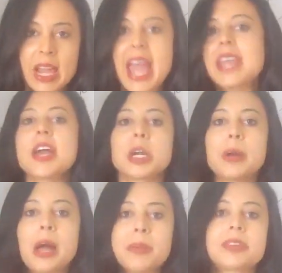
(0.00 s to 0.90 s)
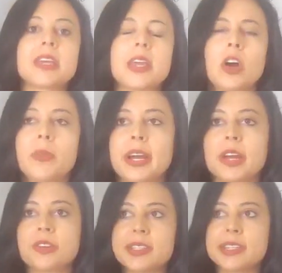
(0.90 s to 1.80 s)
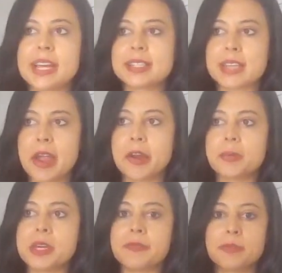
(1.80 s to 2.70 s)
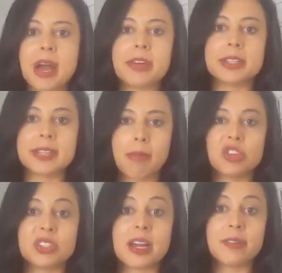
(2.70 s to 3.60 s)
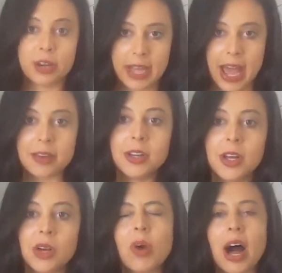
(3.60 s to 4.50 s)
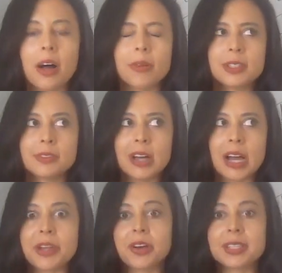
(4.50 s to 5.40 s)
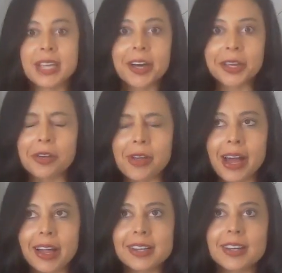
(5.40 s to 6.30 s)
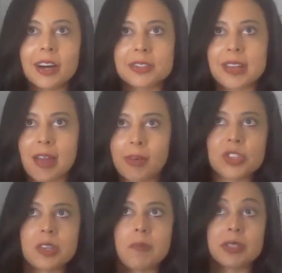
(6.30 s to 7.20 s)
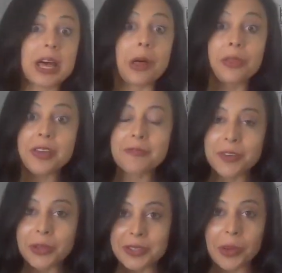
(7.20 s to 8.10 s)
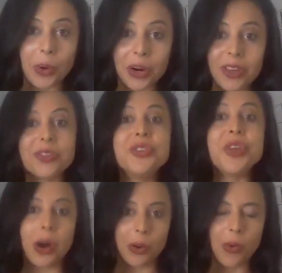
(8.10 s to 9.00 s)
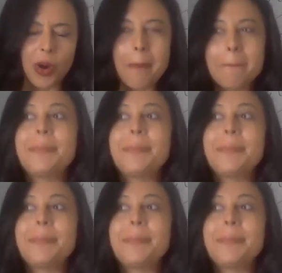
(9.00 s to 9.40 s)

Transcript: And now you're probably thinking, oh my God, Kristin has scared me from having sandwiches ever again. Well, I'm here to tell you that our sandwiches the most healthy foods in the world? No.